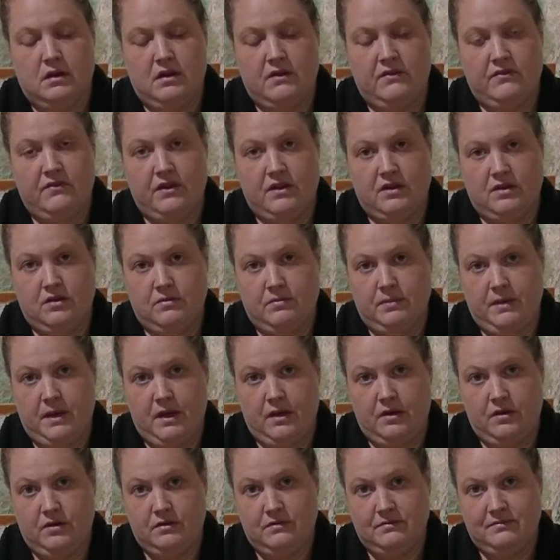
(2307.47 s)
feather
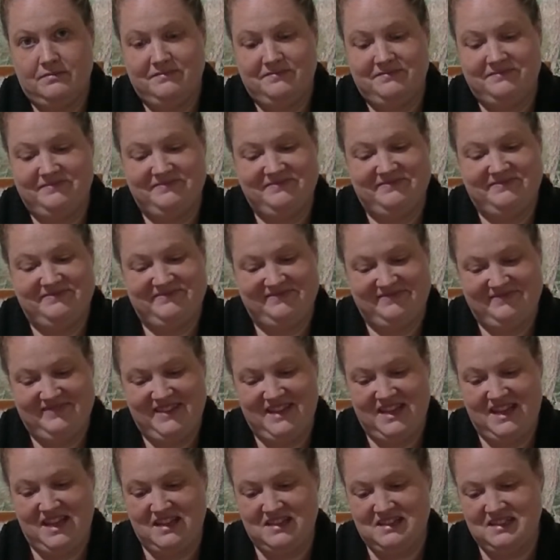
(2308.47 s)
pattern.
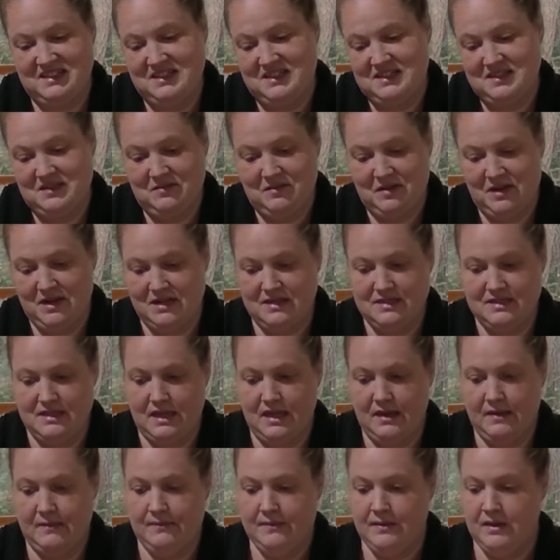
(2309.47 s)
I guess is the way to
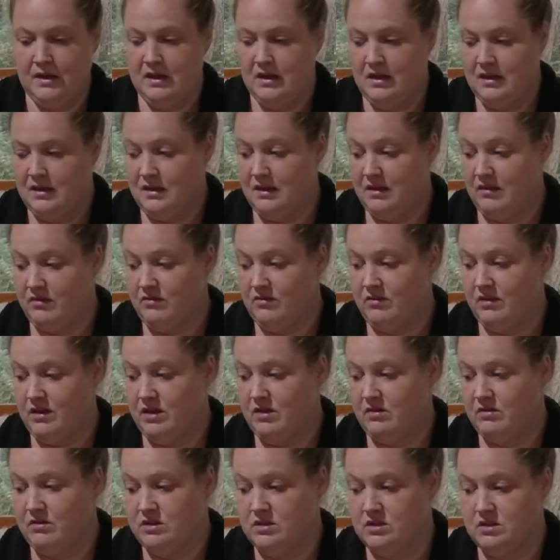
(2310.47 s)
say it. The other thing
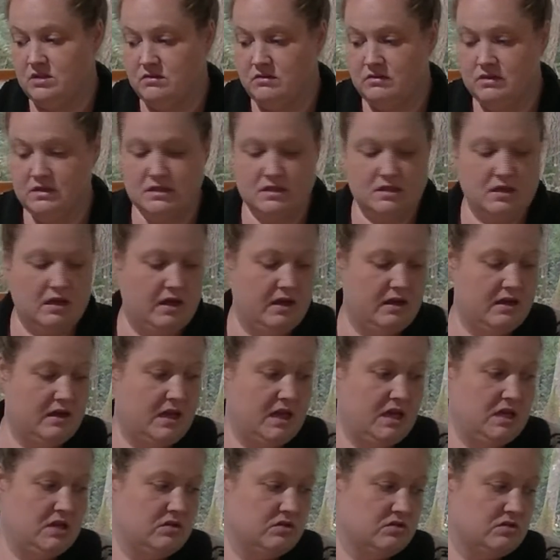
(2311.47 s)
you can do is,
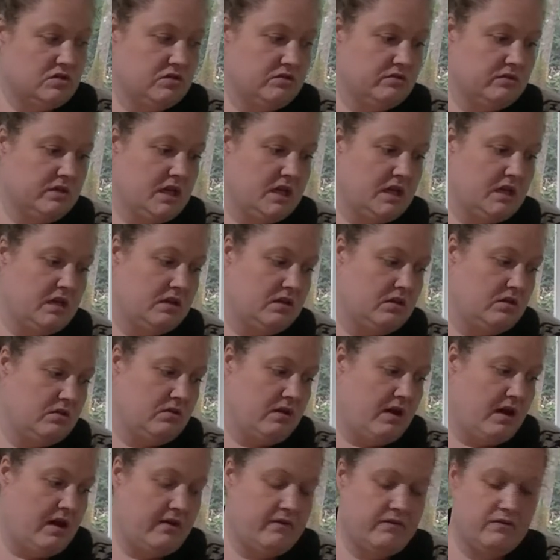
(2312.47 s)
in your toolkit, you
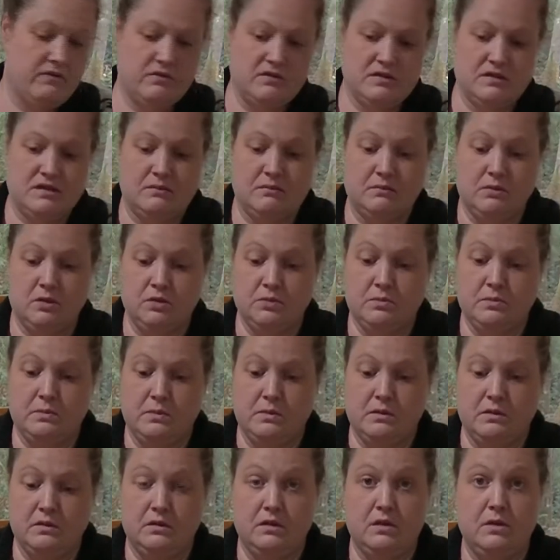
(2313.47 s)
have some
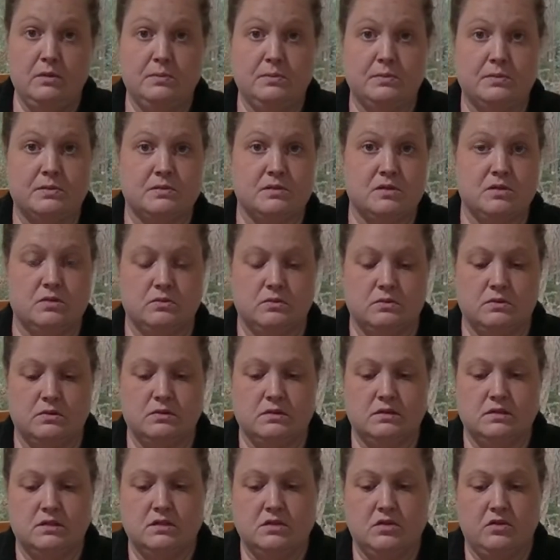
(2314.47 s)
loop
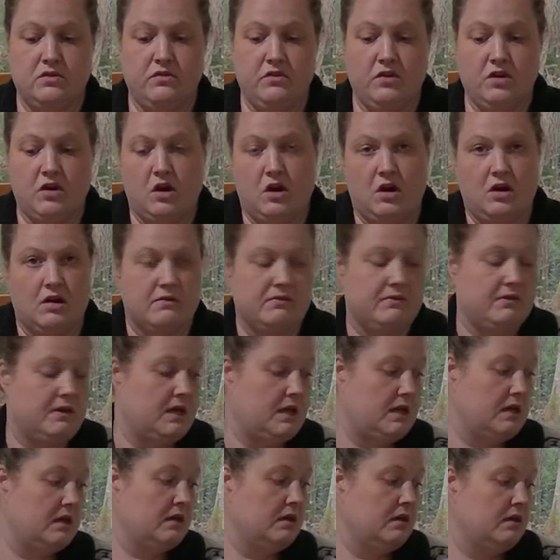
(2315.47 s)
tools. These are for
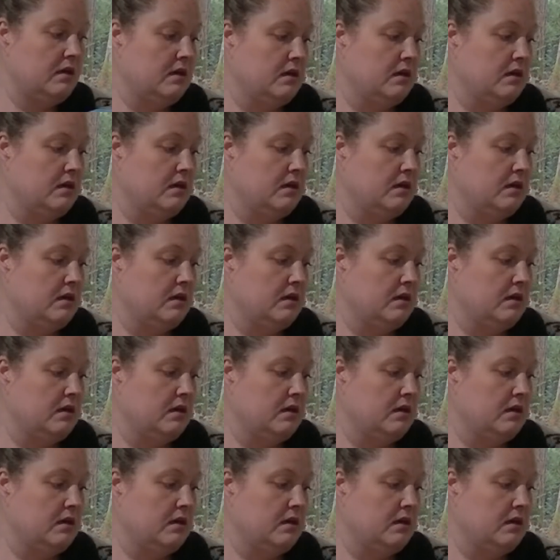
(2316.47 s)
carving.